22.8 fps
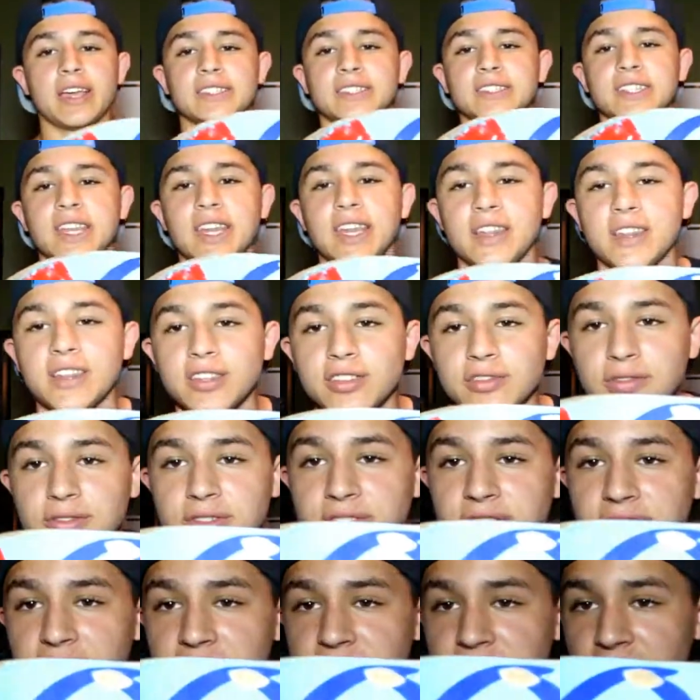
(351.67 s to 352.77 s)
I skated this for
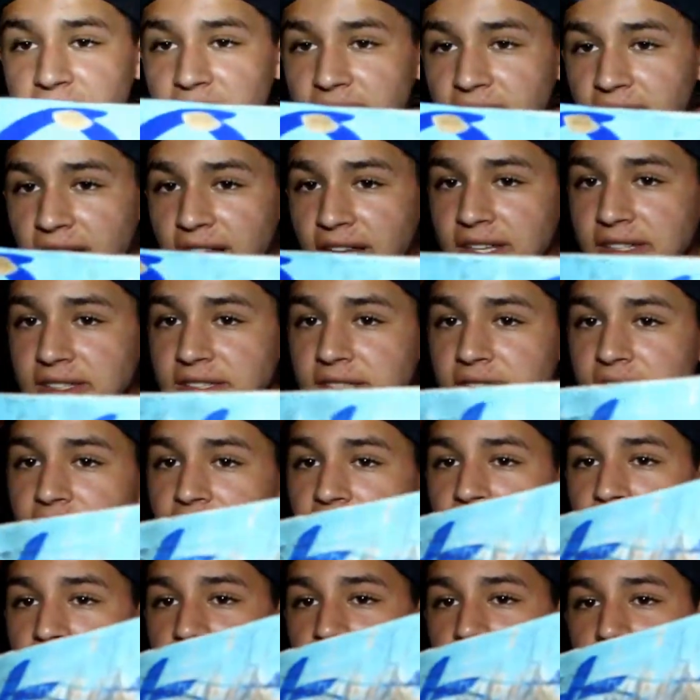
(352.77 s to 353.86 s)
16 days,
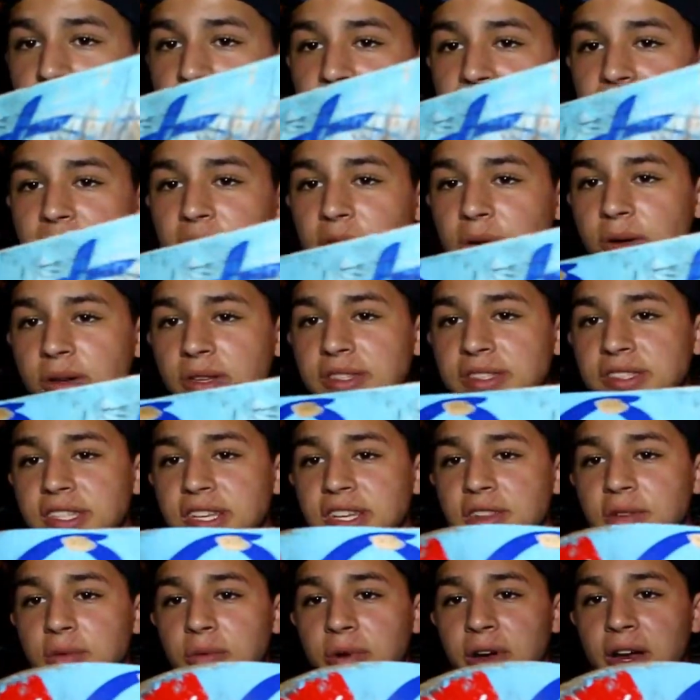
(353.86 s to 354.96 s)
and I mean, you can
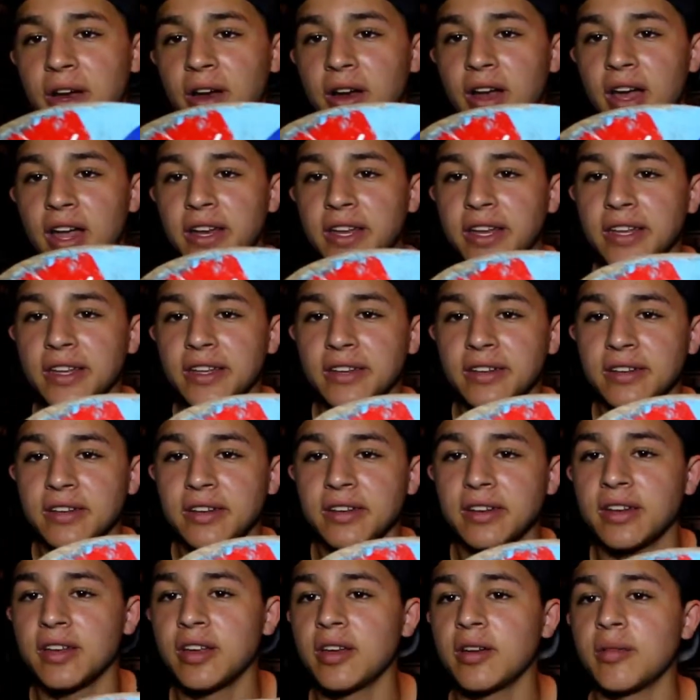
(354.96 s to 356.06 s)
see the wear on it,
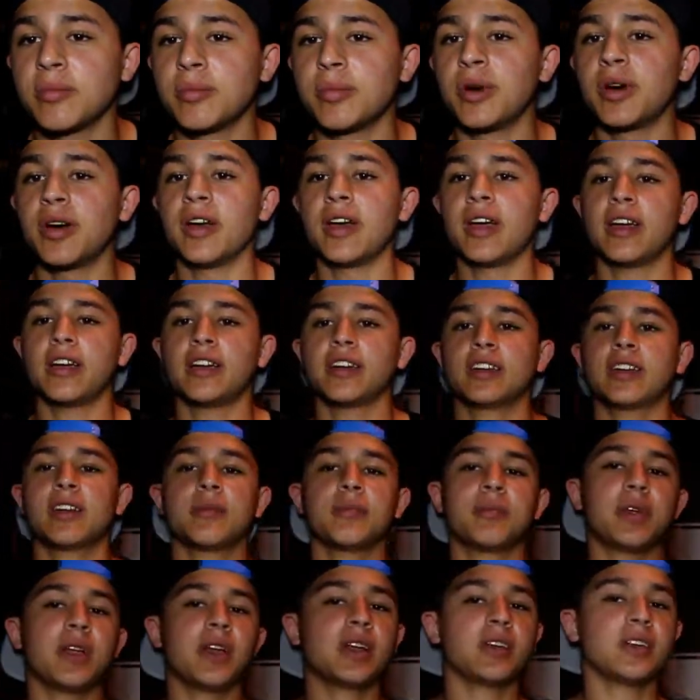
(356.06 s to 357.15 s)
but
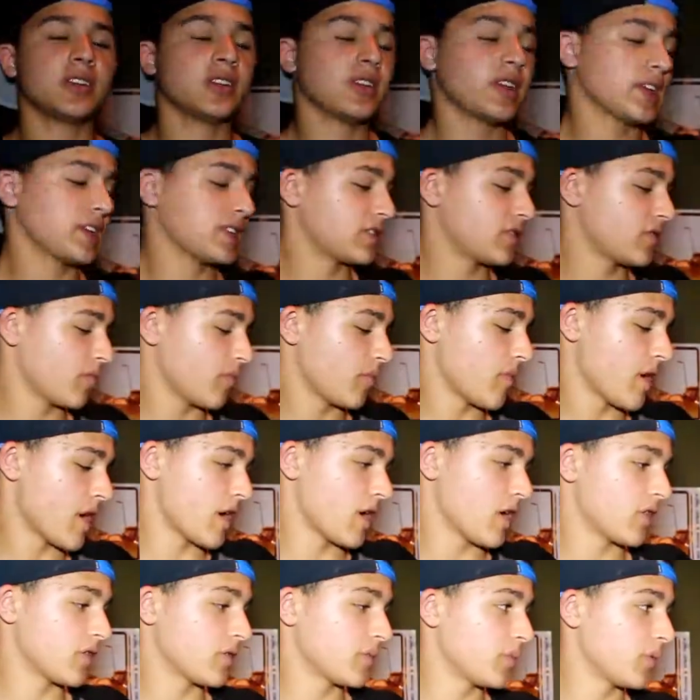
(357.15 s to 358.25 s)
compared to like some of
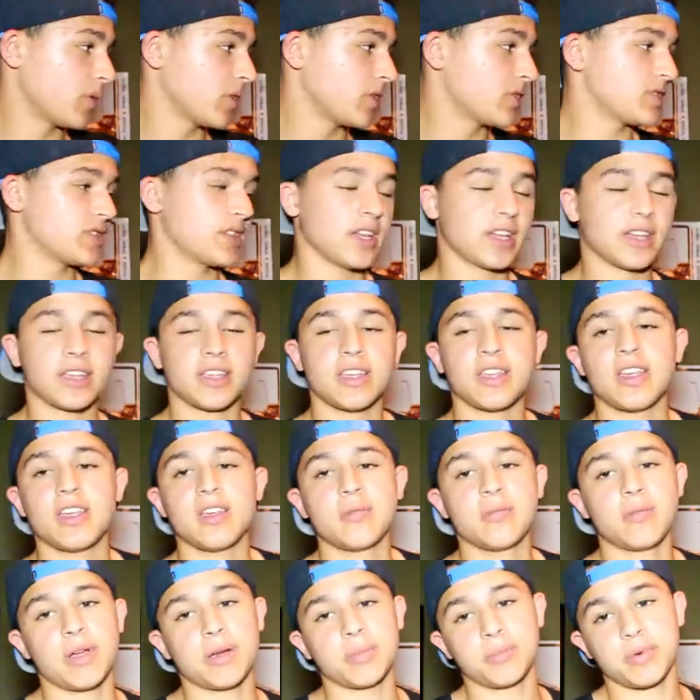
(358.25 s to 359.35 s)
my other boards, like
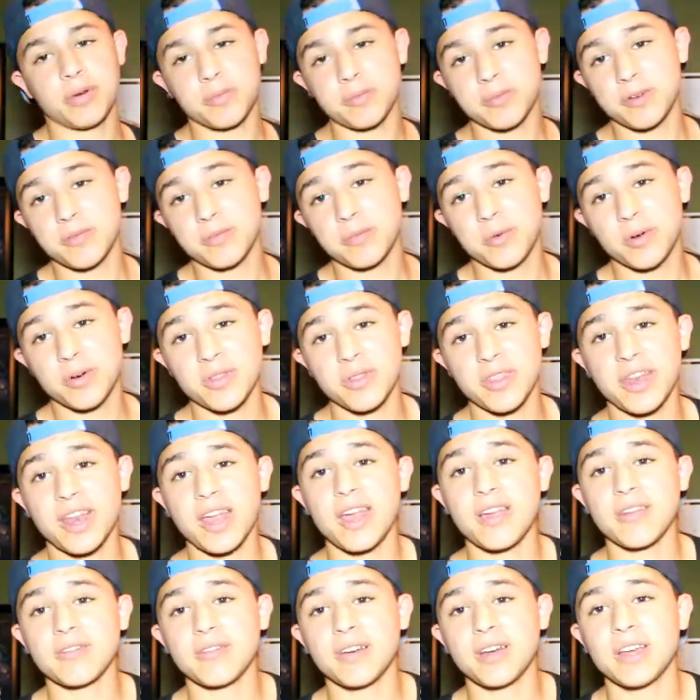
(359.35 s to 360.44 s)
my primitive board that I
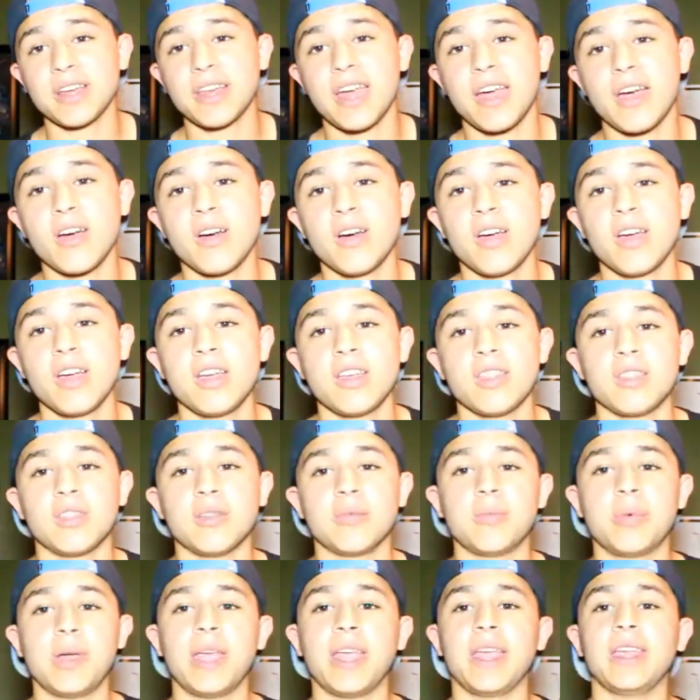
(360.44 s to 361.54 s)
have right now, the
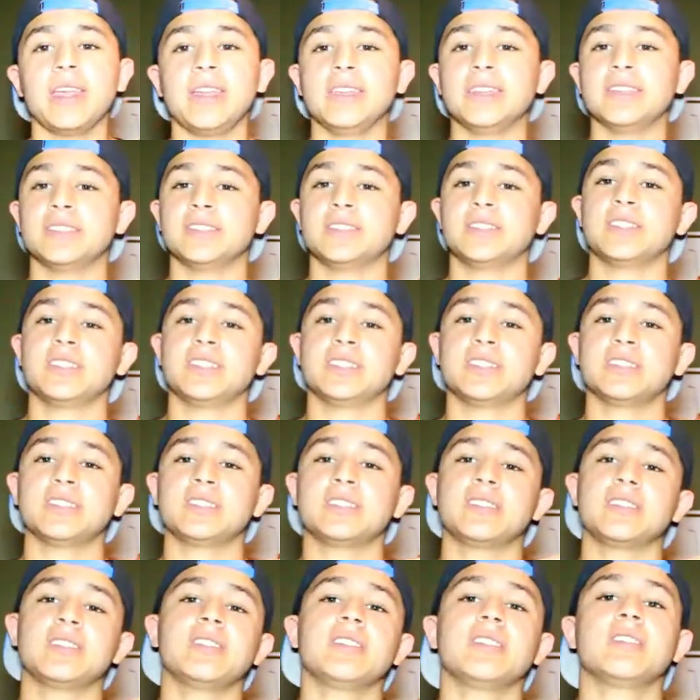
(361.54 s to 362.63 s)
paint is
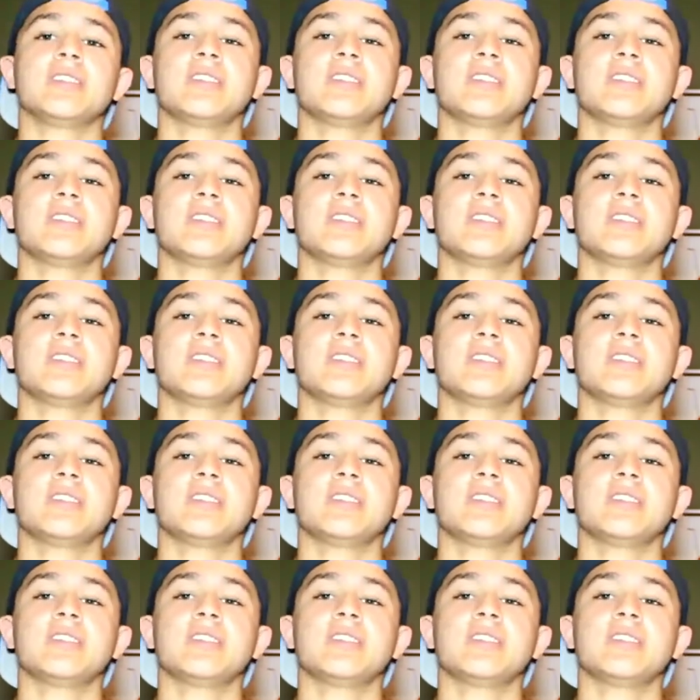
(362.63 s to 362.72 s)
just,